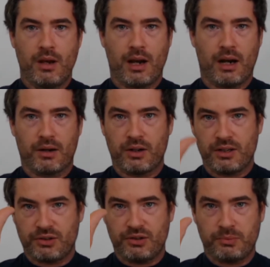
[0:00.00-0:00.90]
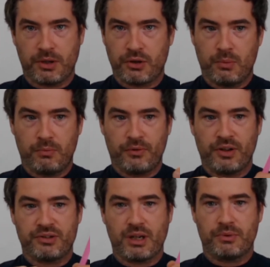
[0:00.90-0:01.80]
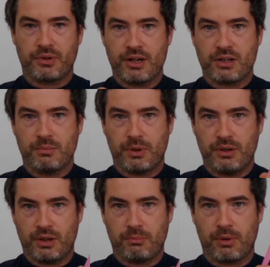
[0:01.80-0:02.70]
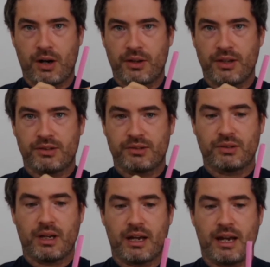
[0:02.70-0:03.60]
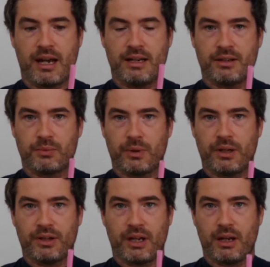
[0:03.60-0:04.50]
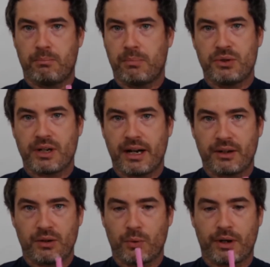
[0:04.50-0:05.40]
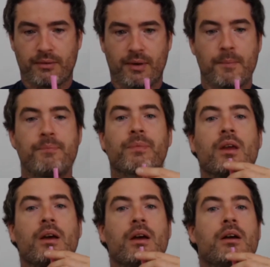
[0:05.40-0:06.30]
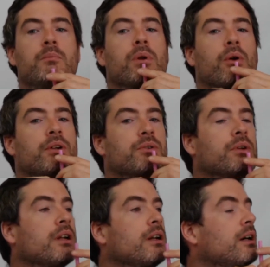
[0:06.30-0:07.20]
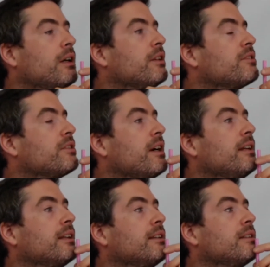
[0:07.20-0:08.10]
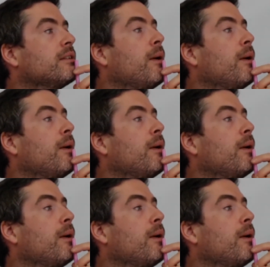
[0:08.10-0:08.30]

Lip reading: And I'm going to just use my thumb for this demonstration, but you can block this end with blue tack or whatever. Blow into it on the side like this.